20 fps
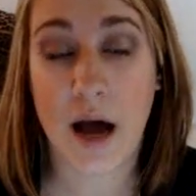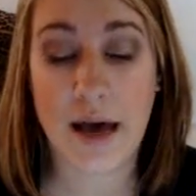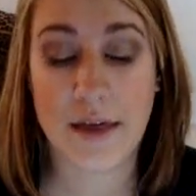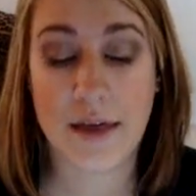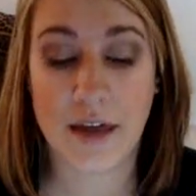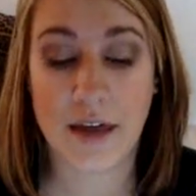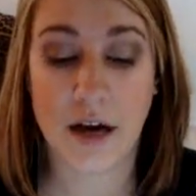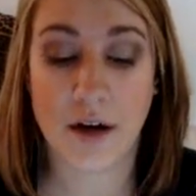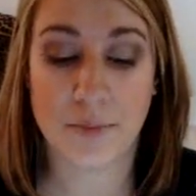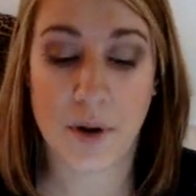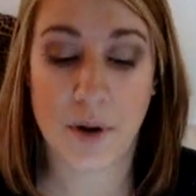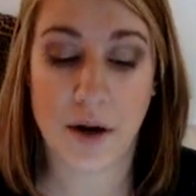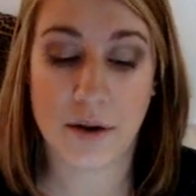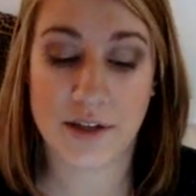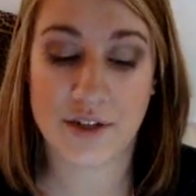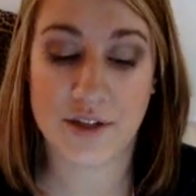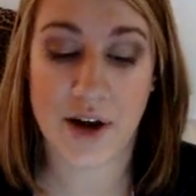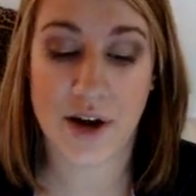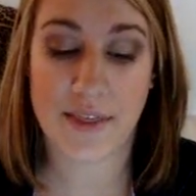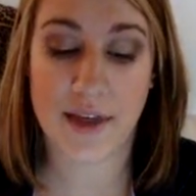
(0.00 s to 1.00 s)
I think I'll
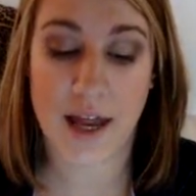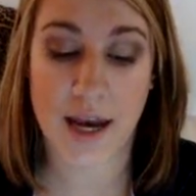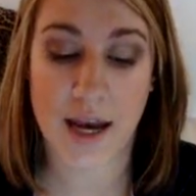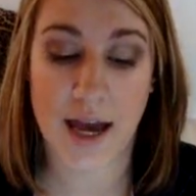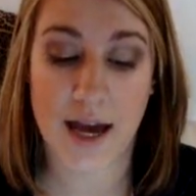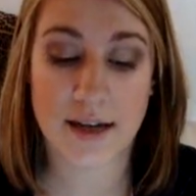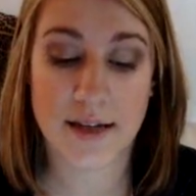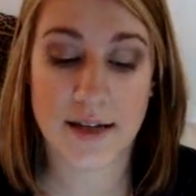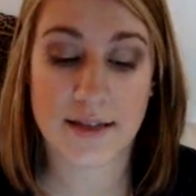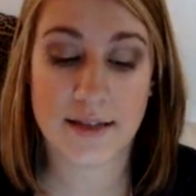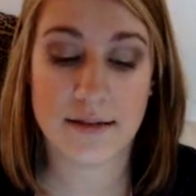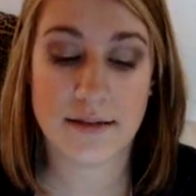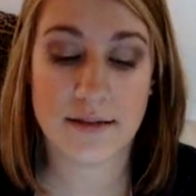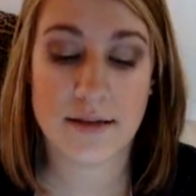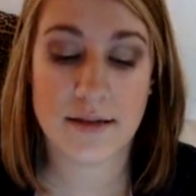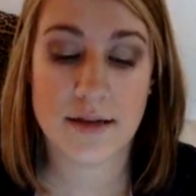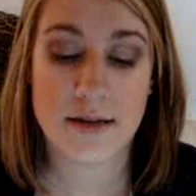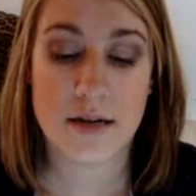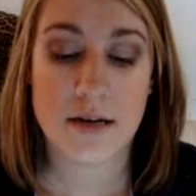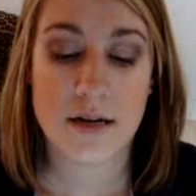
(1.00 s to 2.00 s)
probably try that
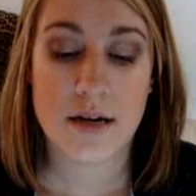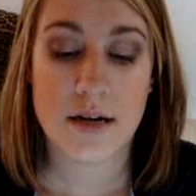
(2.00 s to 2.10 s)
next.